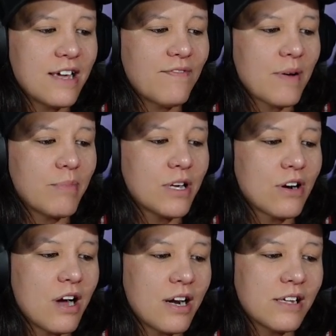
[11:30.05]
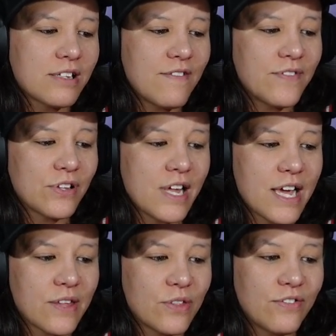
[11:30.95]
if I'm being honest, I feel
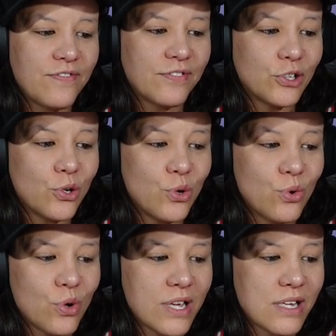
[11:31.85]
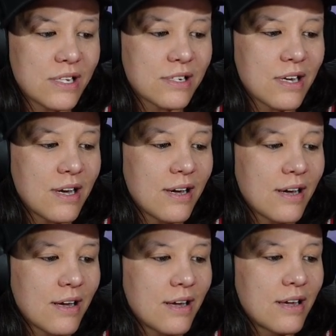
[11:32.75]
like the flu is
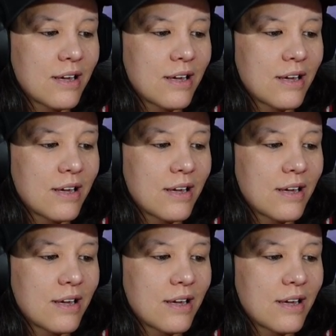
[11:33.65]
uh